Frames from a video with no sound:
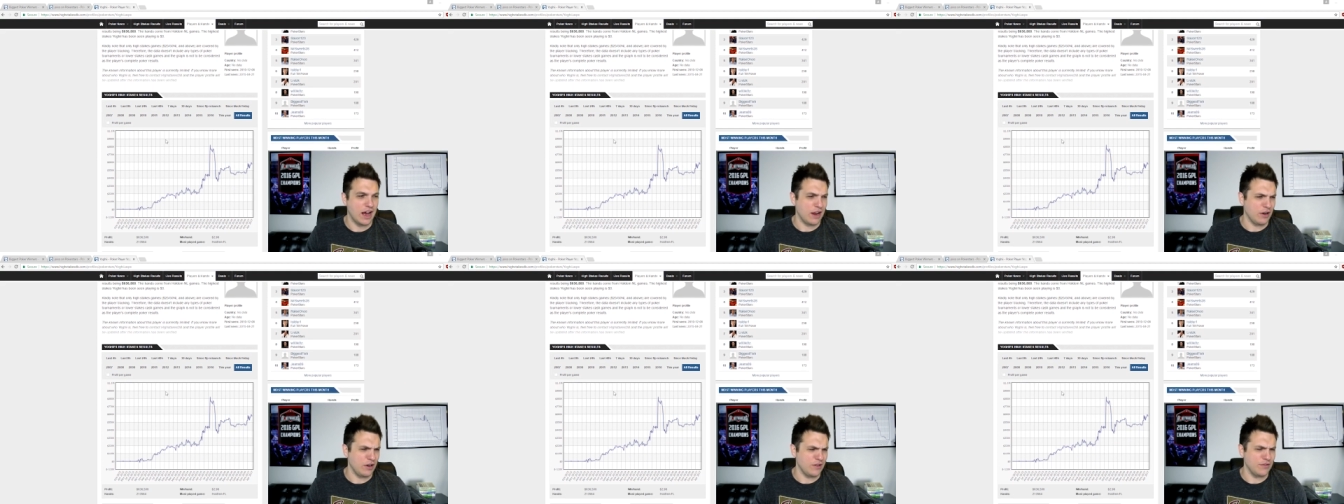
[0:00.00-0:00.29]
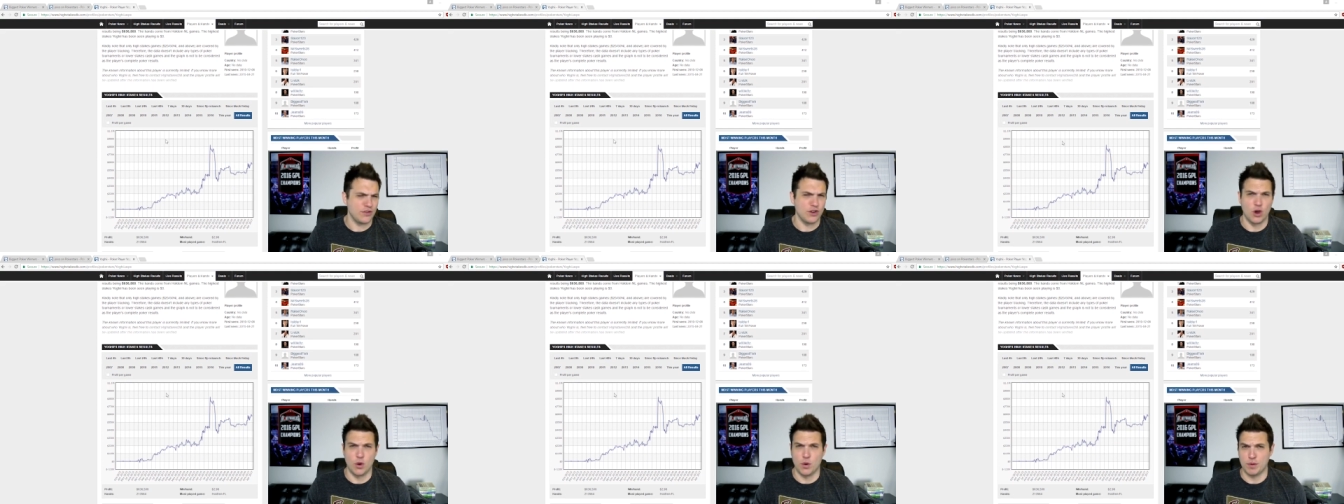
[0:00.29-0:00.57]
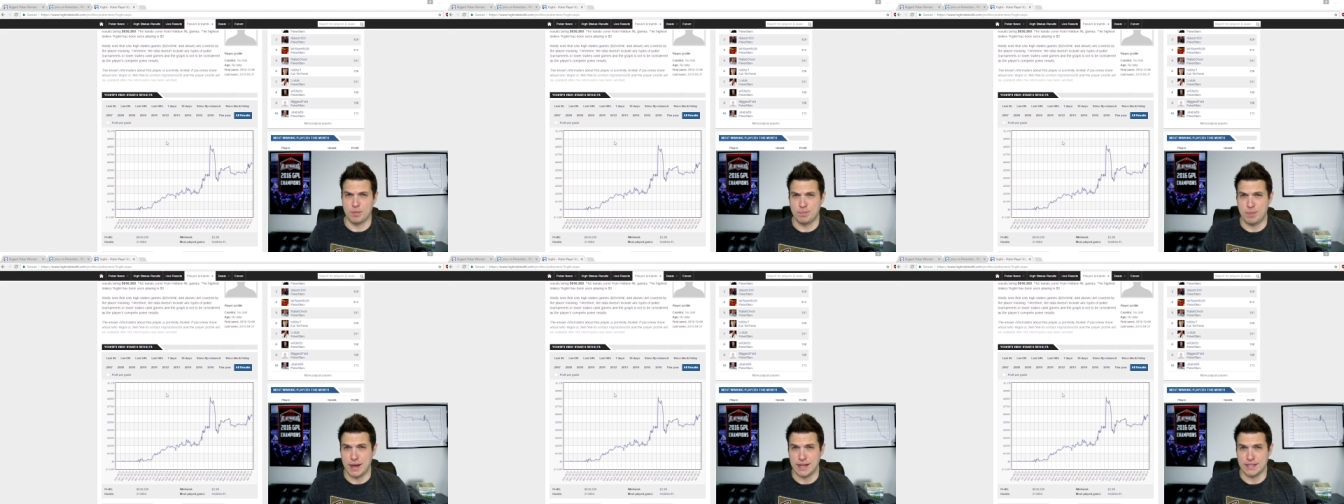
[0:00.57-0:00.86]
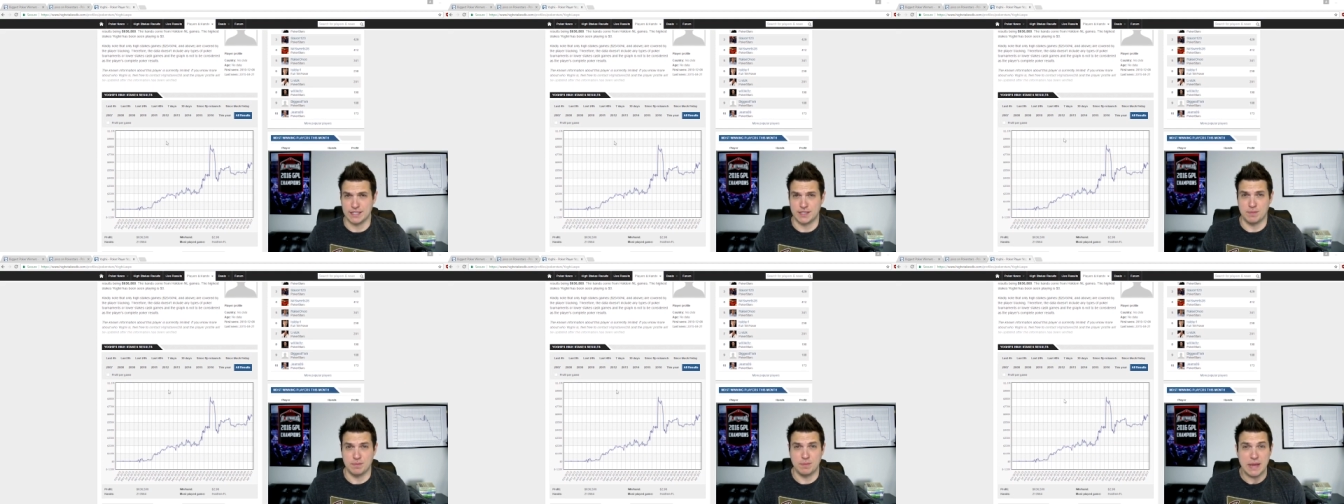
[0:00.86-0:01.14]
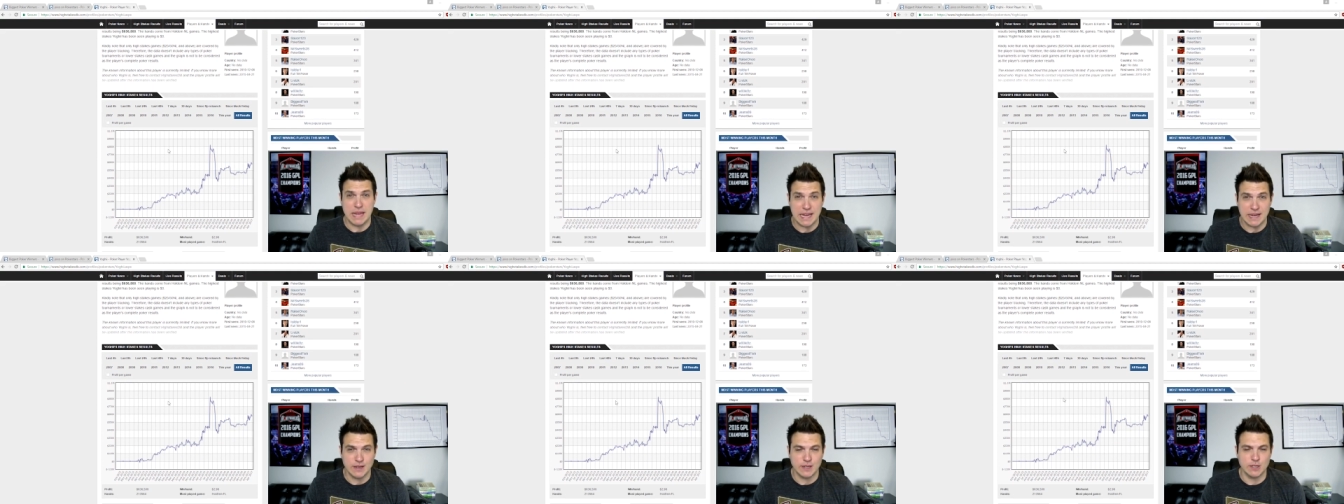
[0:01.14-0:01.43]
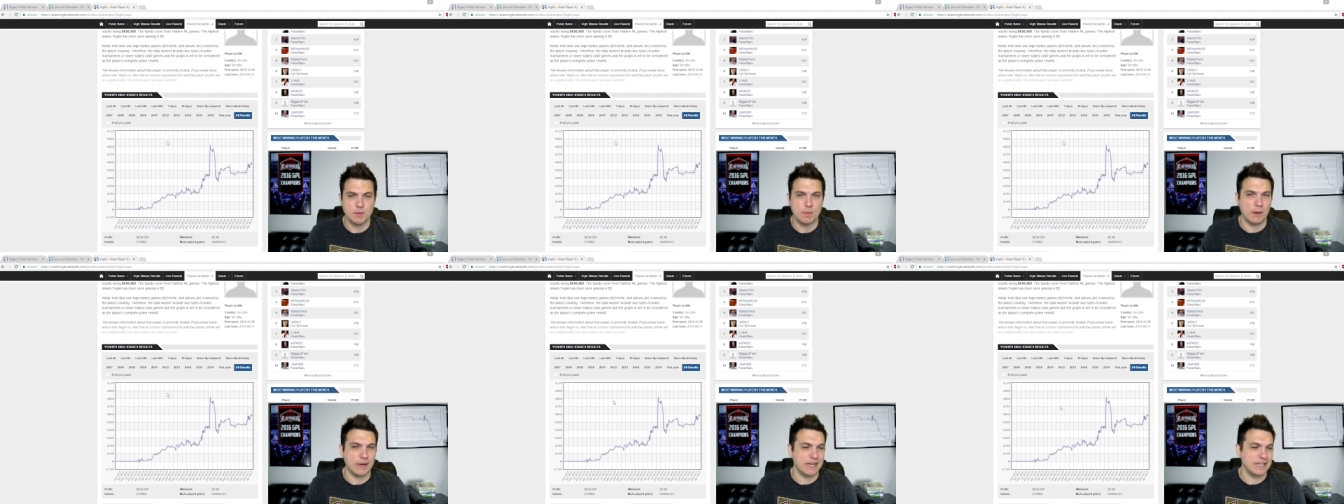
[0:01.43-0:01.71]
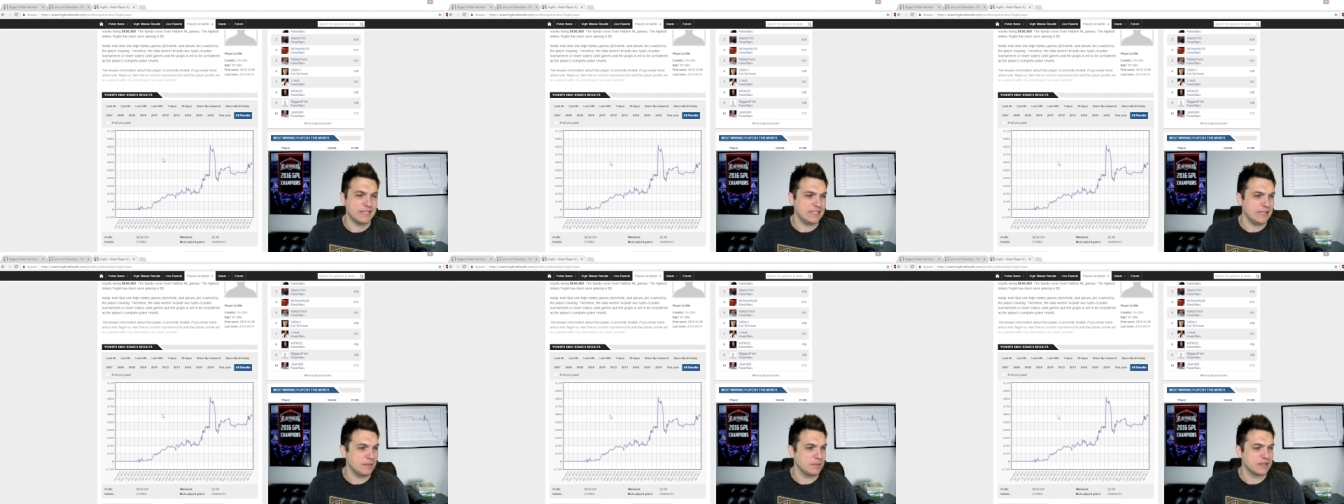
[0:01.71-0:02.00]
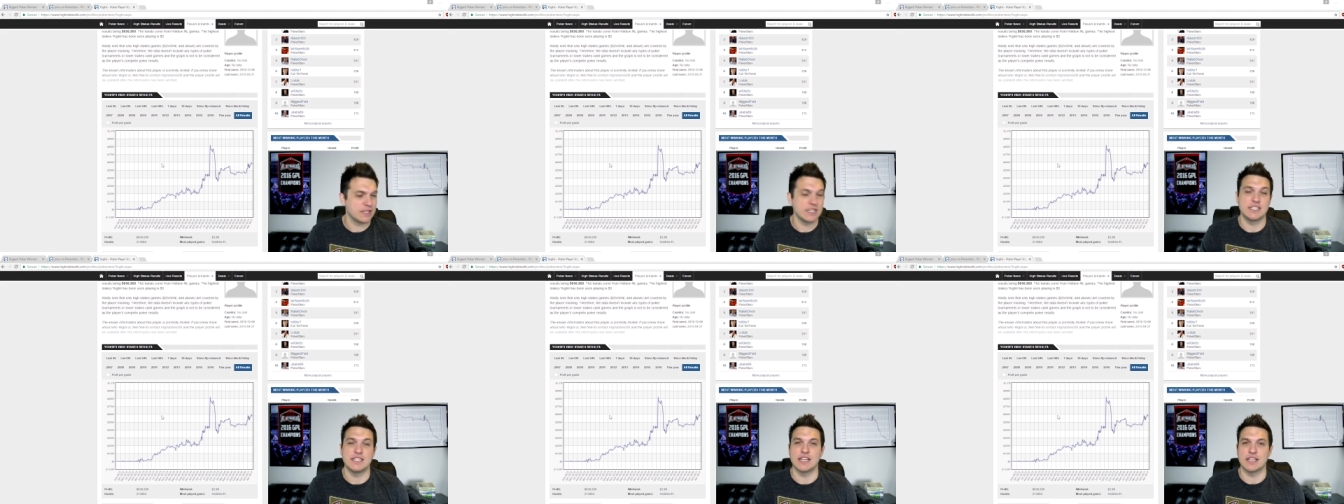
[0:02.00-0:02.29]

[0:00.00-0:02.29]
I don't even know what best means, but he seems to